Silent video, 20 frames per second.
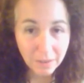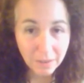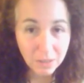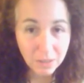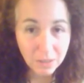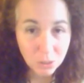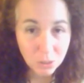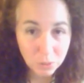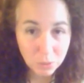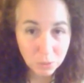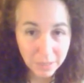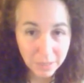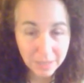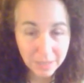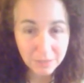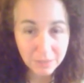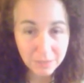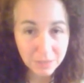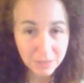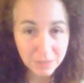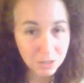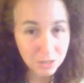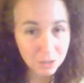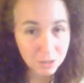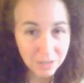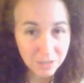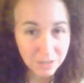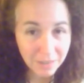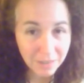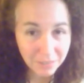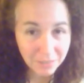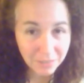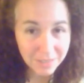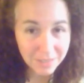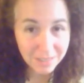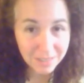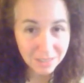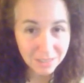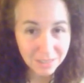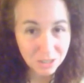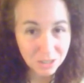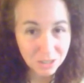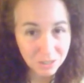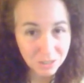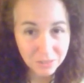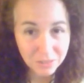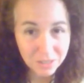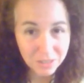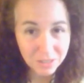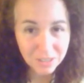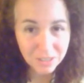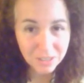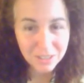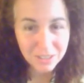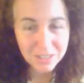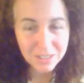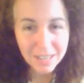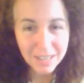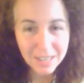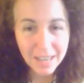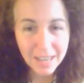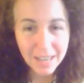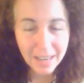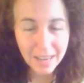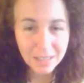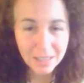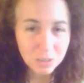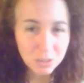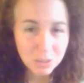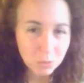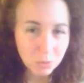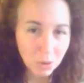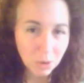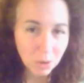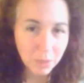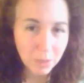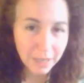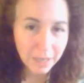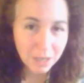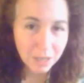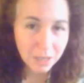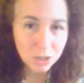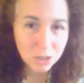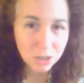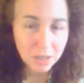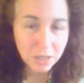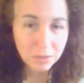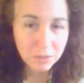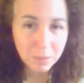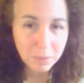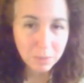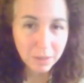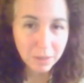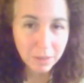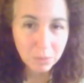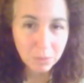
unique visitors, not visits, just visitors, and it's growing each and every month.